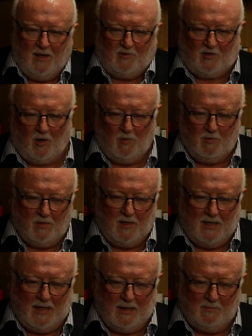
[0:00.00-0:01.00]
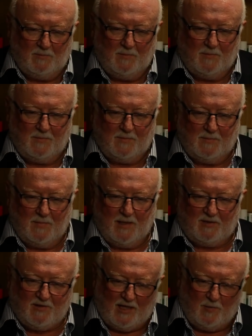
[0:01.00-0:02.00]
So
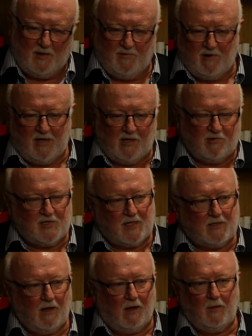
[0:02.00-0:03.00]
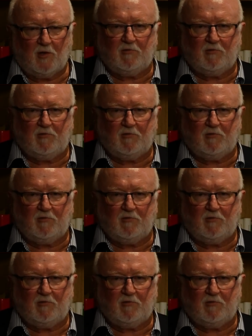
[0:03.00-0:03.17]
it's going to be a very interesting time.